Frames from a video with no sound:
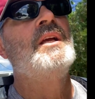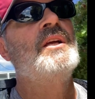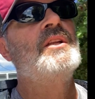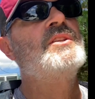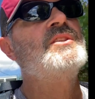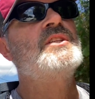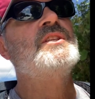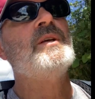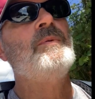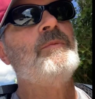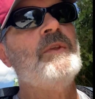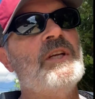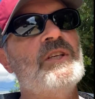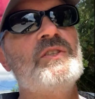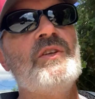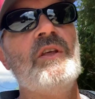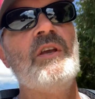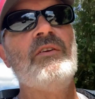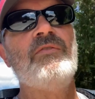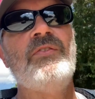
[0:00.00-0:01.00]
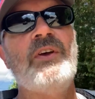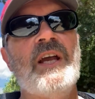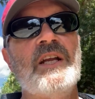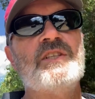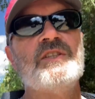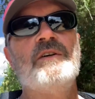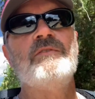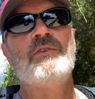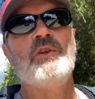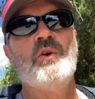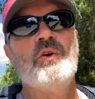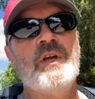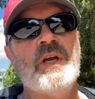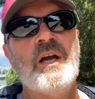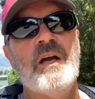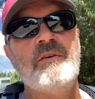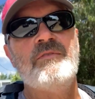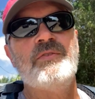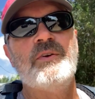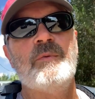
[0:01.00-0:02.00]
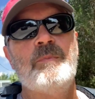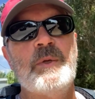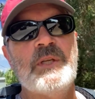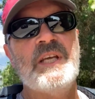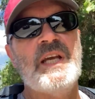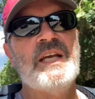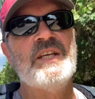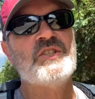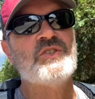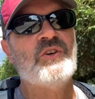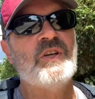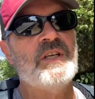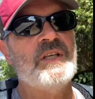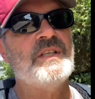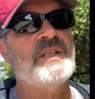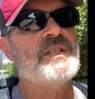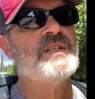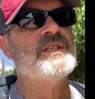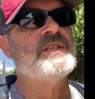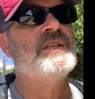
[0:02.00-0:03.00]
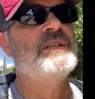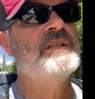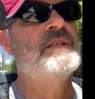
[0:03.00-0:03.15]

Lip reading: something to the effect of look out for pedestrians.